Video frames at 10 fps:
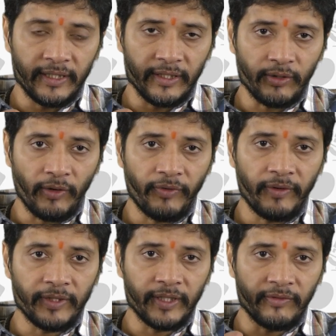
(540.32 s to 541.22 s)
a software
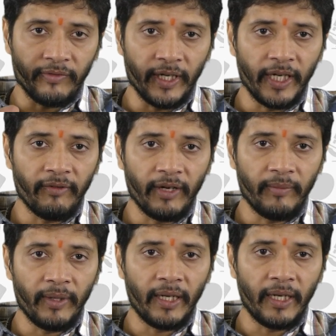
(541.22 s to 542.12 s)
which is freely
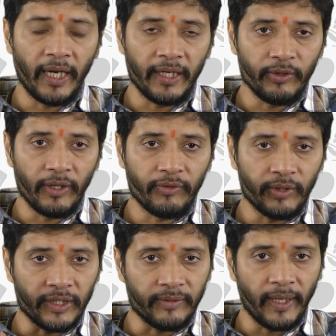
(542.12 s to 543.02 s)
available and you have to
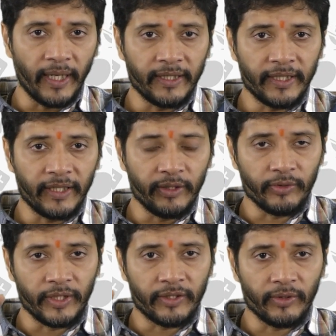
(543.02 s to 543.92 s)
customize it and
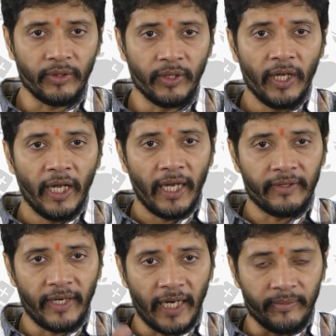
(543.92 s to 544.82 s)
use it. So as
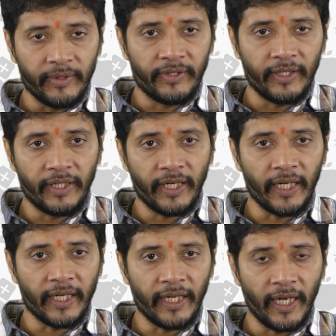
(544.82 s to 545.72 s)
an administrator, I
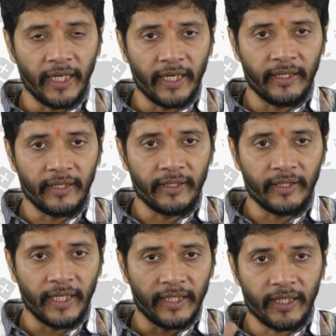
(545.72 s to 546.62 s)
can
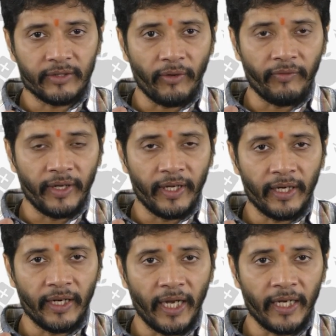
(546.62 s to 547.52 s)
take that software
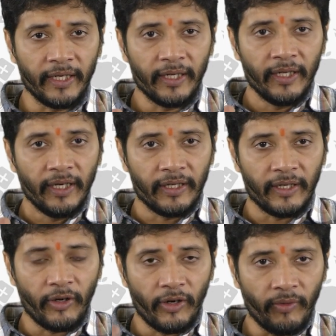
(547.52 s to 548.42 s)
and
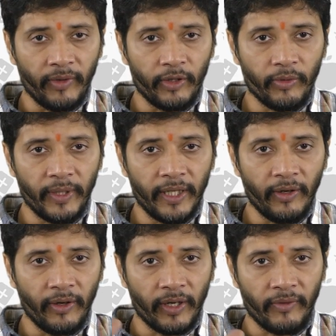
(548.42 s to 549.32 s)
run on our domain
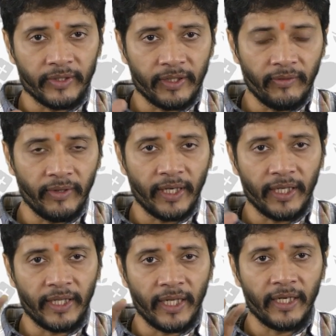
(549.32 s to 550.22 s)
or our server,
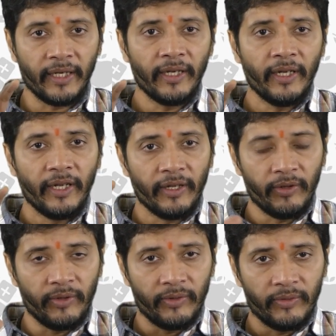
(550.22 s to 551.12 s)
and then
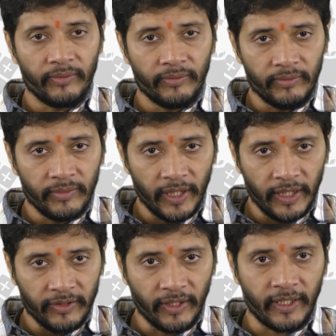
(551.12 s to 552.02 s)
the
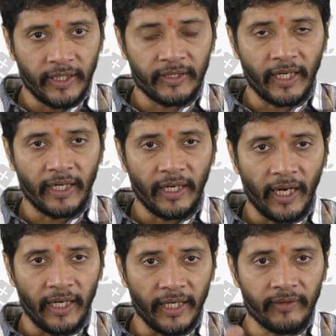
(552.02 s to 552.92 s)
instructors are
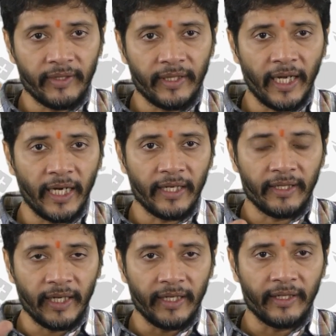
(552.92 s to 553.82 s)
linked with that, and
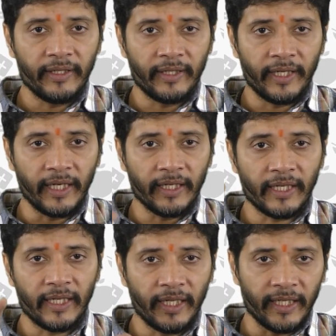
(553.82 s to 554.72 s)
then takers
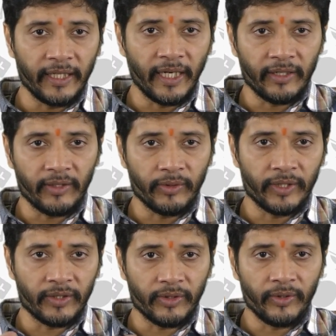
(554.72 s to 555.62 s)
are taking that
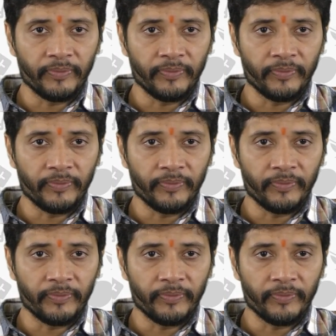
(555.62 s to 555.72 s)
courses. So